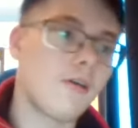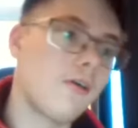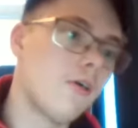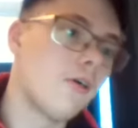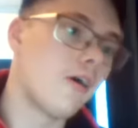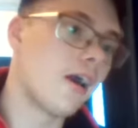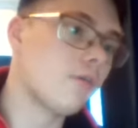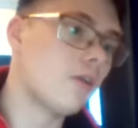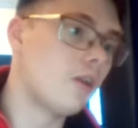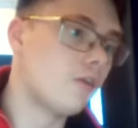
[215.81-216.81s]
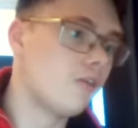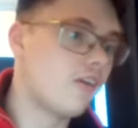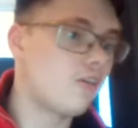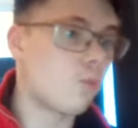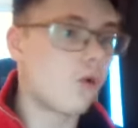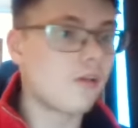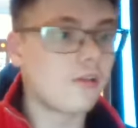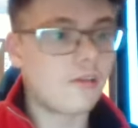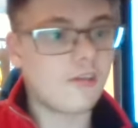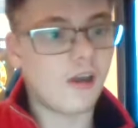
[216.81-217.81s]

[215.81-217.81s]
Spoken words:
oh, I will do this once,